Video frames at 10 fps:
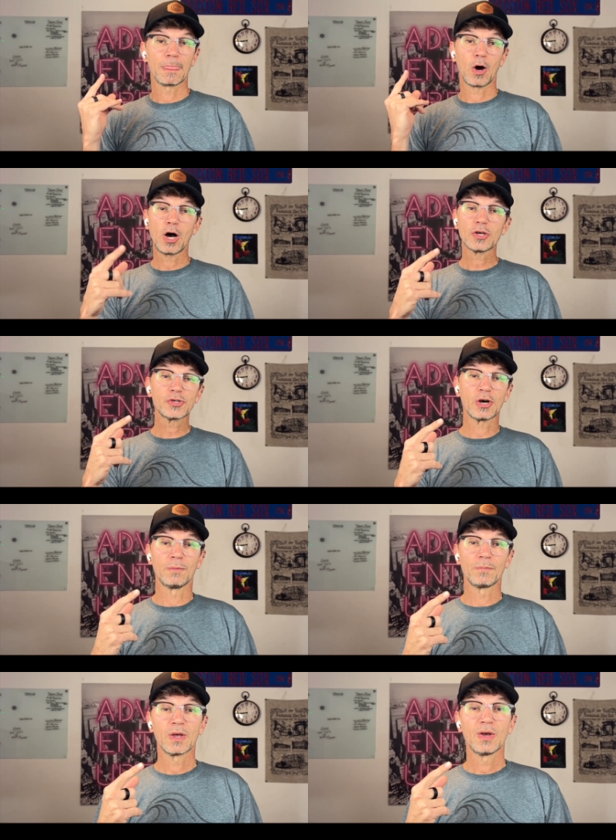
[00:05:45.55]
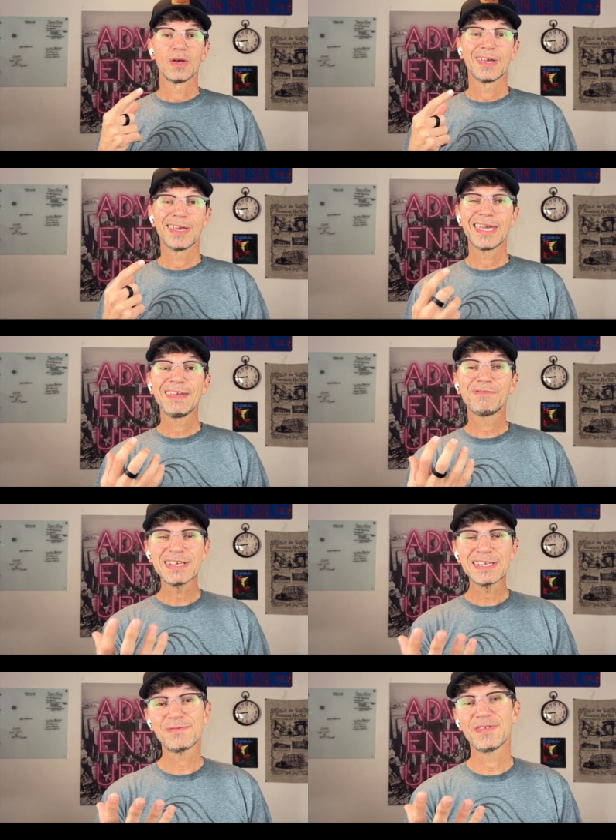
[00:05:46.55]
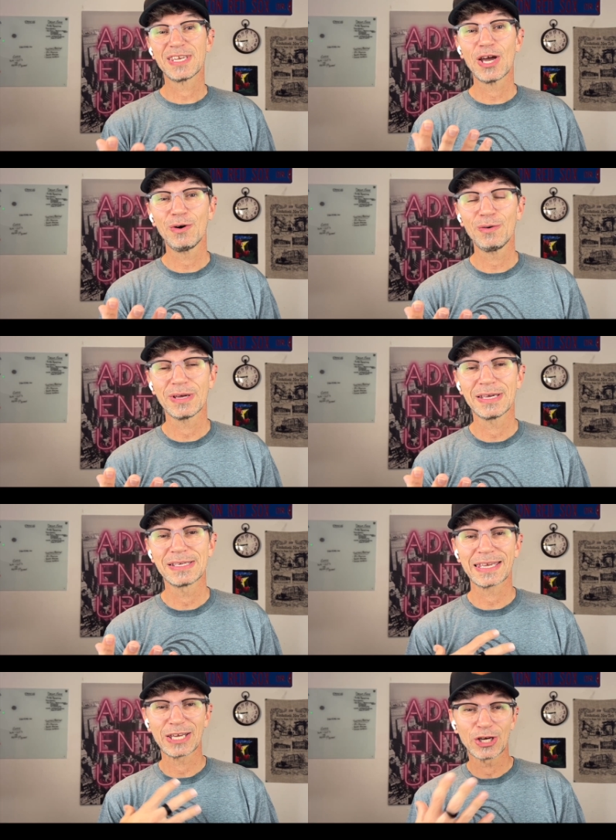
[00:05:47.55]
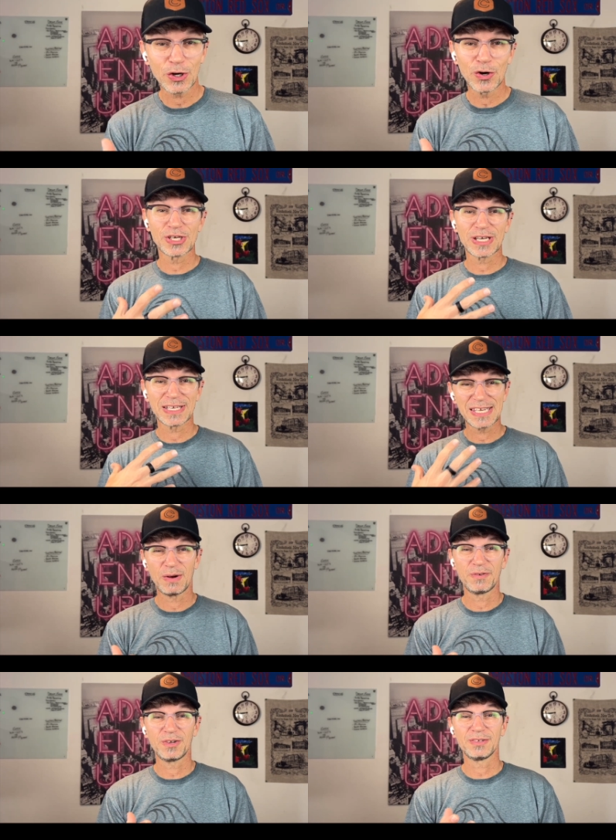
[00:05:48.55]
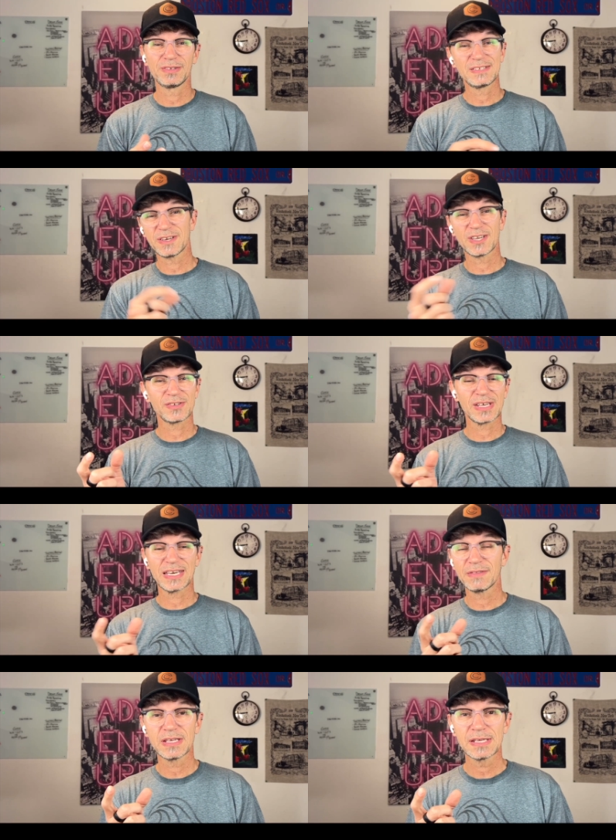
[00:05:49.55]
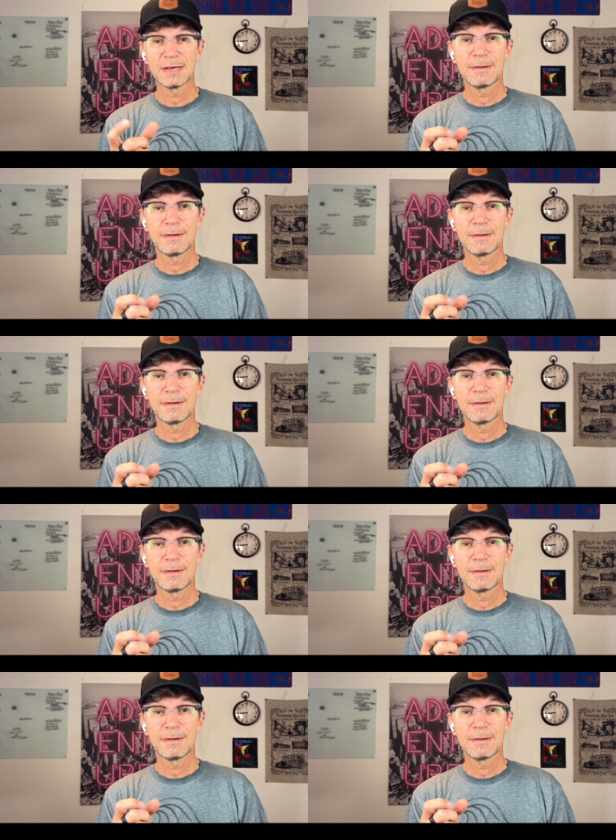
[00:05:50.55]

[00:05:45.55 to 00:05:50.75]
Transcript: Also, if this video is like encouraging, it's helpful, these videos, any of these,